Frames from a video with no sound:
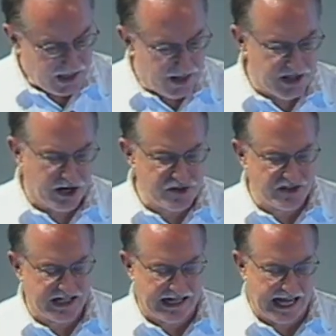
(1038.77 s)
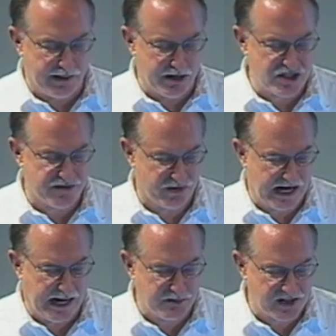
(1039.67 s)
They also take an Animation for
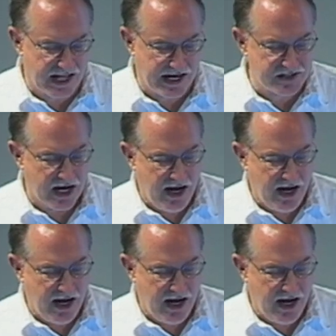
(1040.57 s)
Games class.